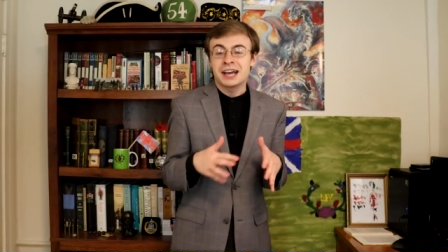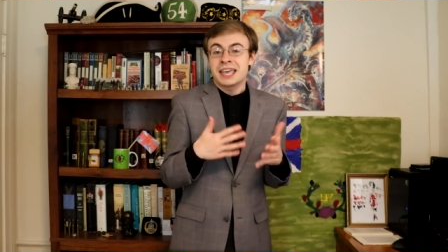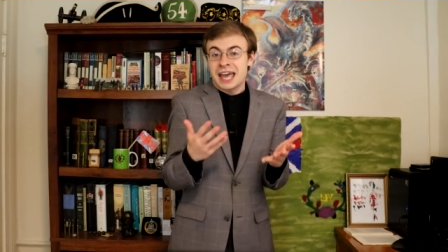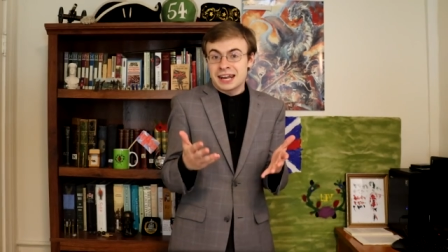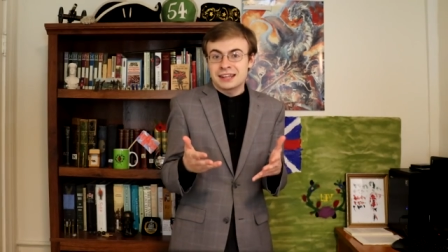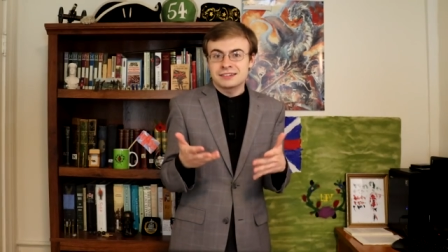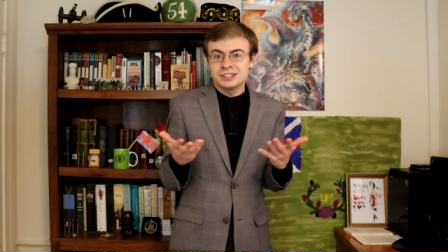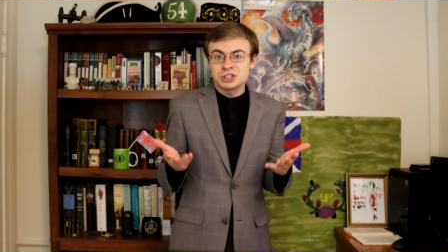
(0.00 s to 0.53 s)

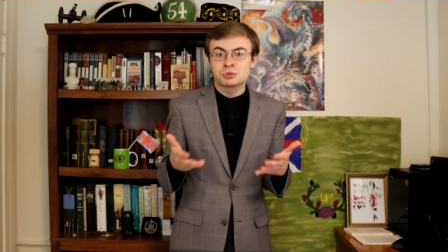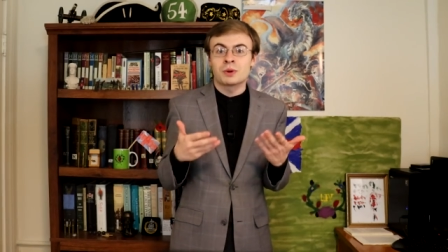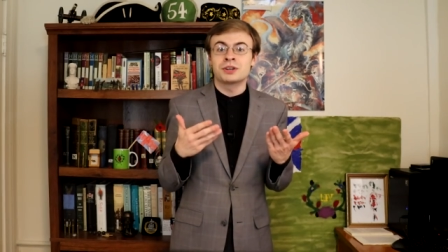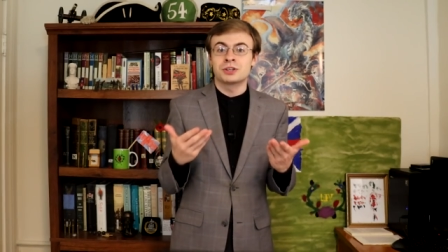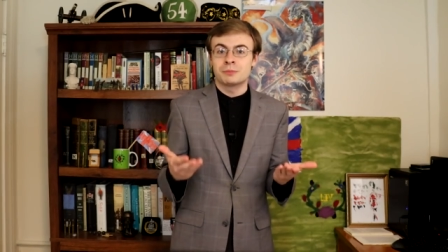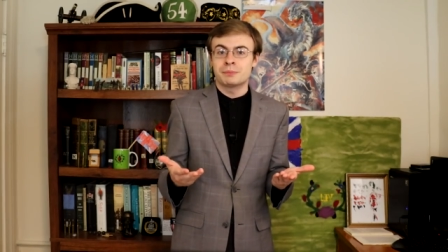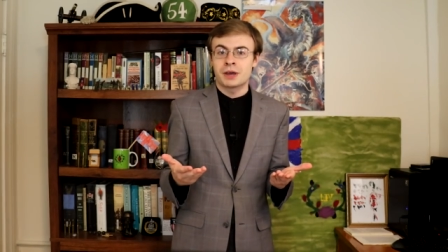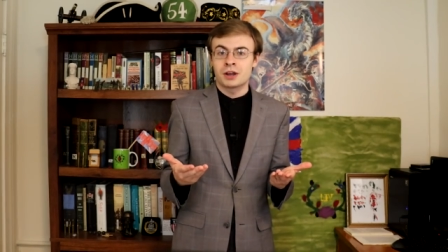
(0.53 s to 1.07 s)
again at least when
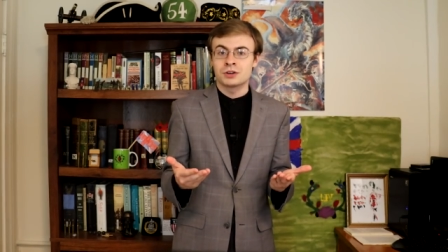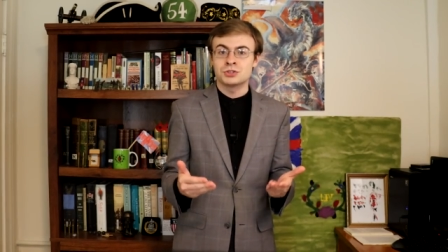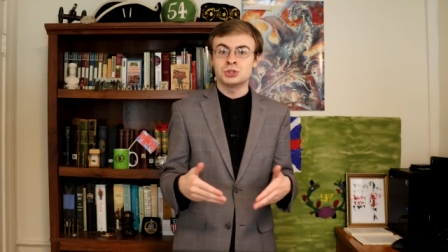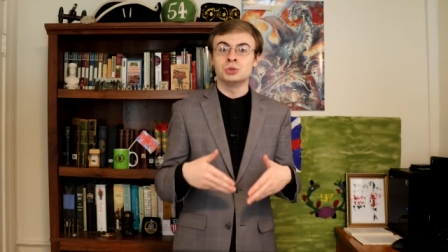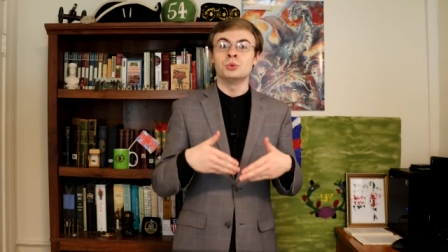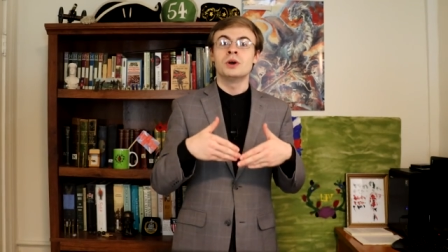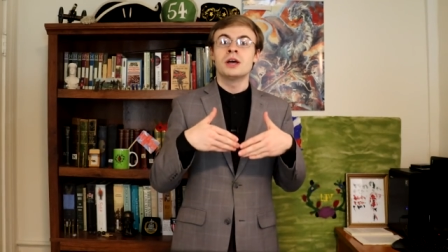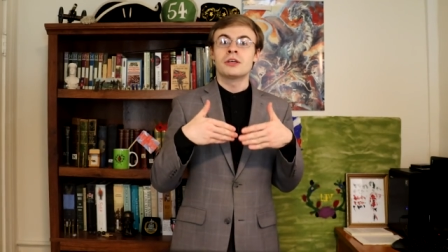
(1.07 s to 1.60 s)
compared
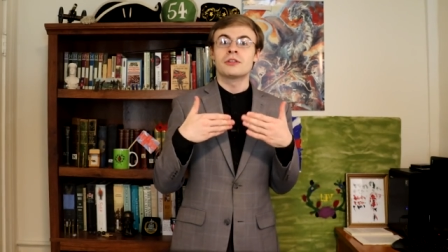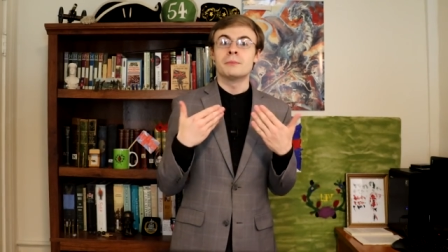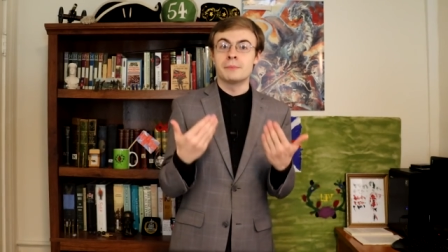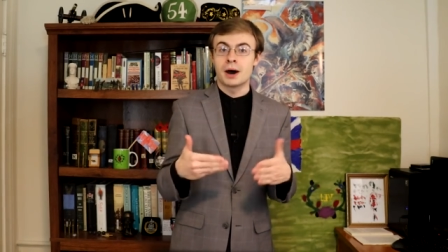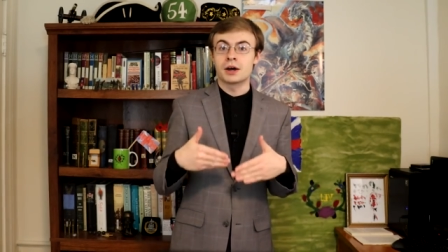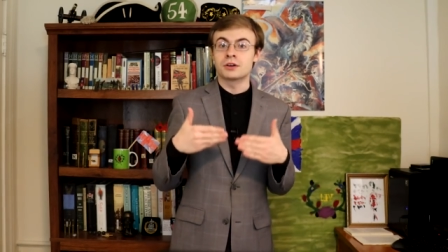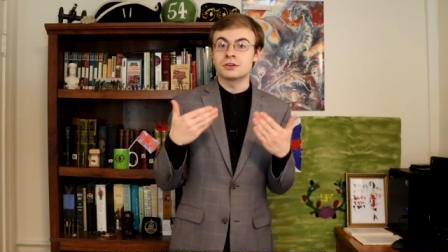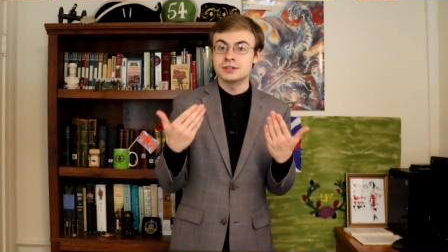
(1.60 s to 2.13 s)
to the
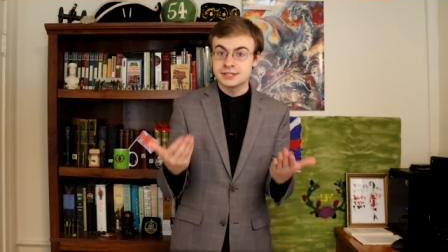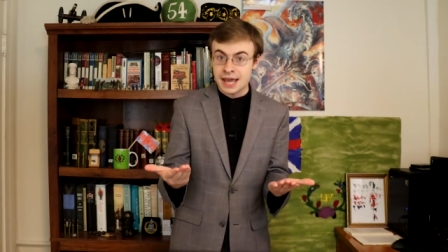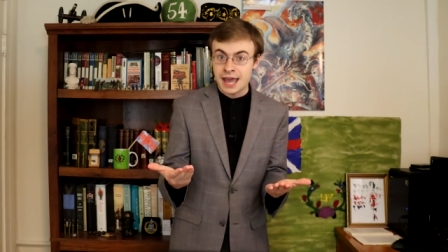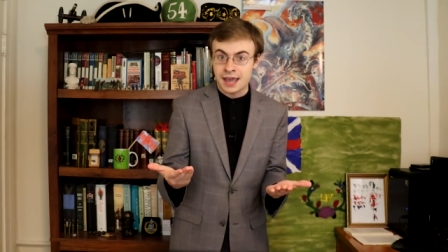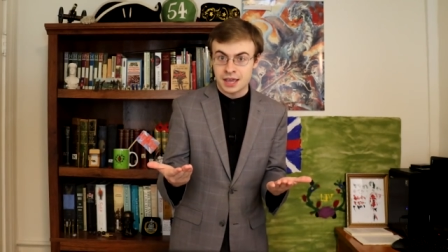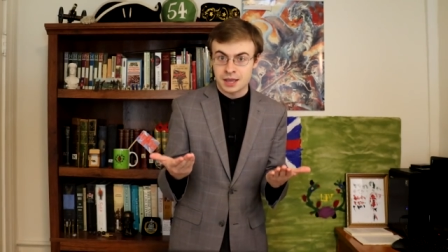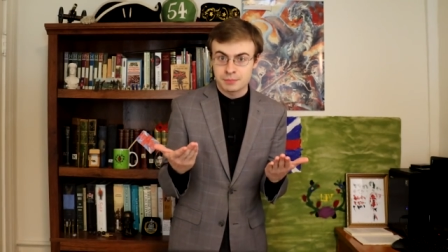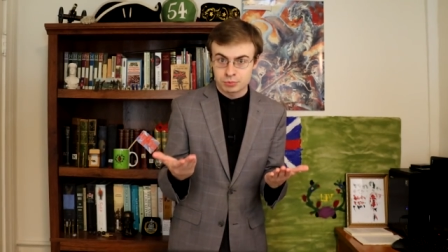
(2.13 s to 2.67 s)
modern
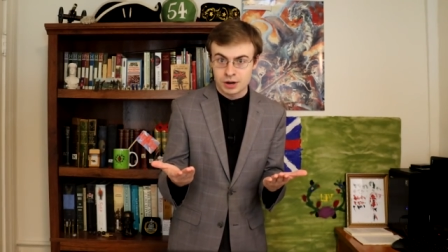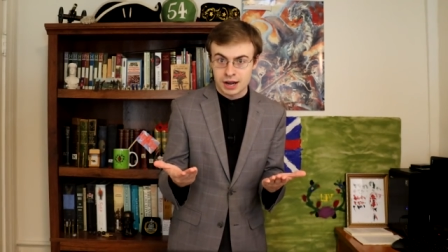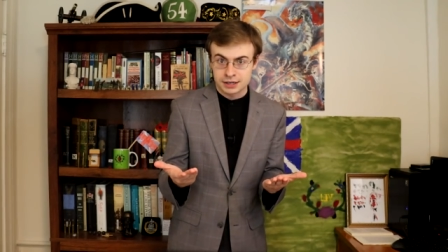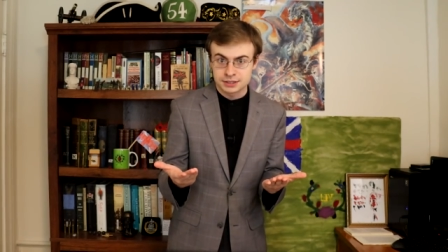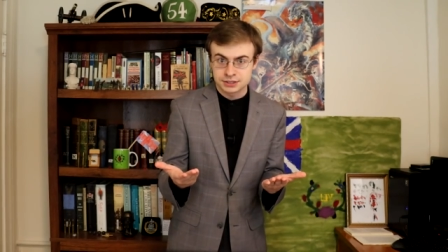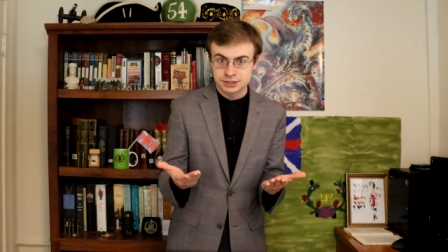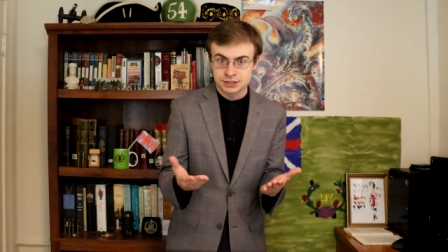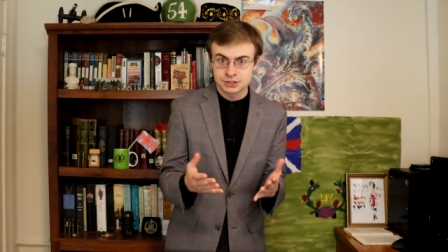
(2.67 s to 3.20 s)
day
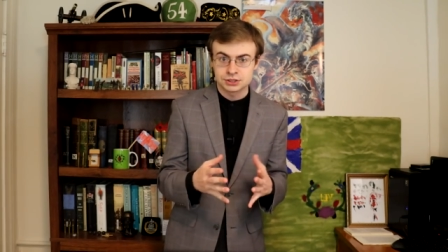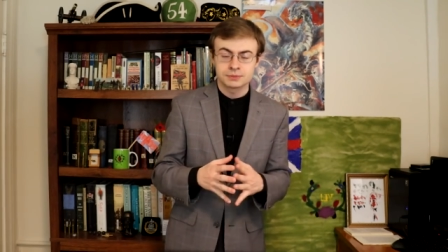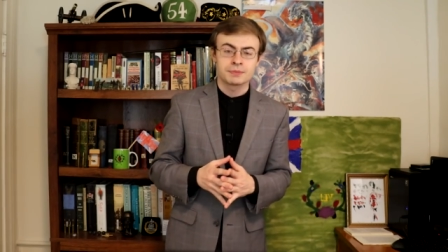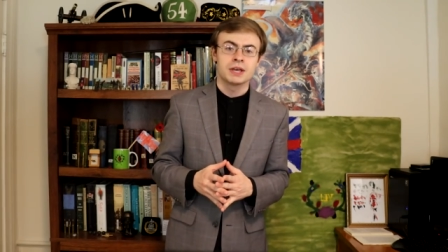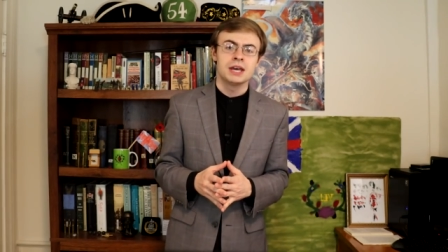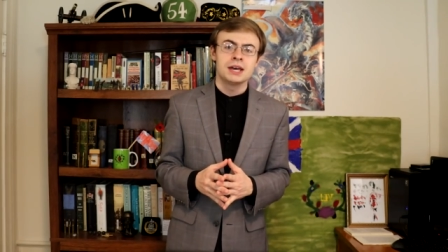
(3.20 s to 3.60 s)
practices.